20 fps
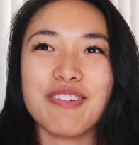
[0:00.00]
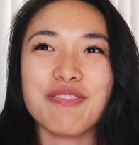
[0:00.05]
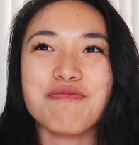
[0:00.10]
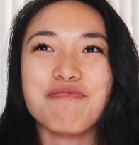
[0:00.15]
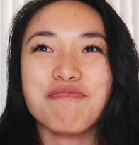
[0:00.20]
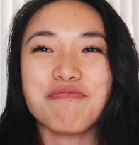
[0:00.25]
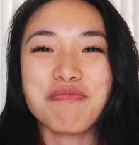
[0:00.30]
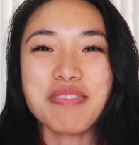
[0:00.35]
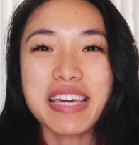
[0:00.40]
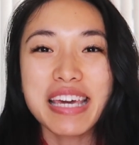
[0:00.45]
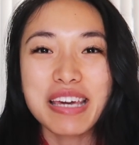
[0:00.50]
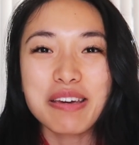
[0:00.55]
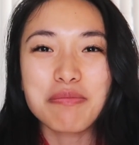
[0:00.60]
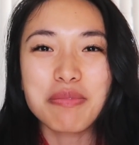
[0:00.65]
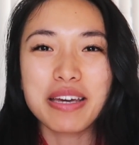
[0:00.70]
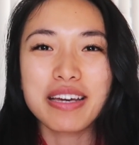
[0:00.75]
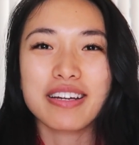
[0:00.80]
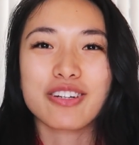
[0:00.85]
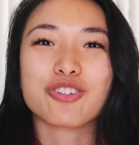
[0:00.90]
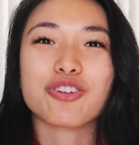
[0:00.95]
me
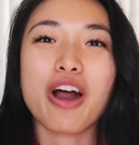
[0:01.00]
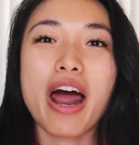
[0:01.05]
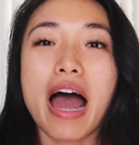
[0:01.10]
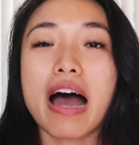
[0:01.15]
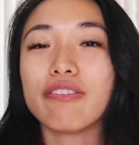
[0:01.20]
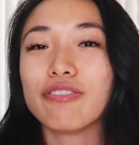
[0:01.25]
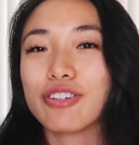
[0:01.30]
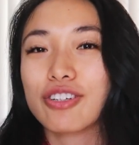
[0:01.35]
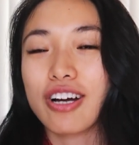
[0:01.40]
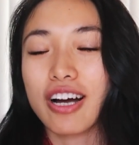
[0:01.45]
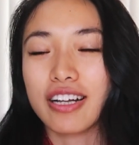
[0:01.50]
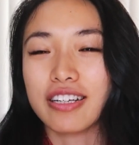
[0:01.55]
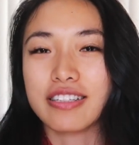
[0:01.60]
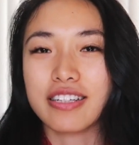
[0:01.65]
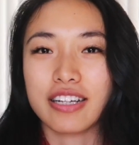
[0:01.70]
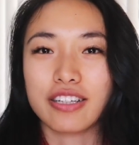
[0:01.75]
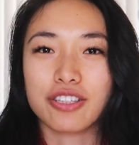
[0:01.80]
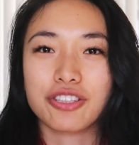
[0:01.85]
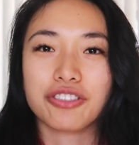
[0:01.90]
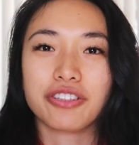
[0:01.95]
being a travel
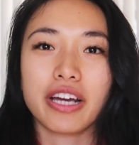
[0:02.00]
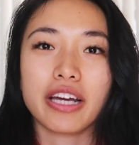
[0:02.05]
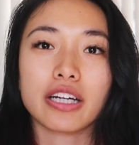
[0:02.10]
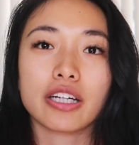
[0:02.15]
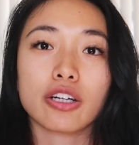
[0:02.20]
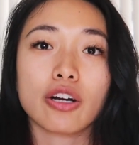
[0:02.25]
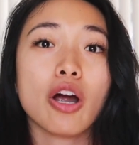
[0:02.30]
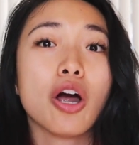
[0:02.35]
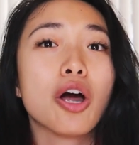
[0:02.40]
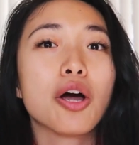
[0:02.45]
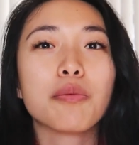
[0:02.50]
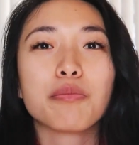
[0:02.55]
content creator,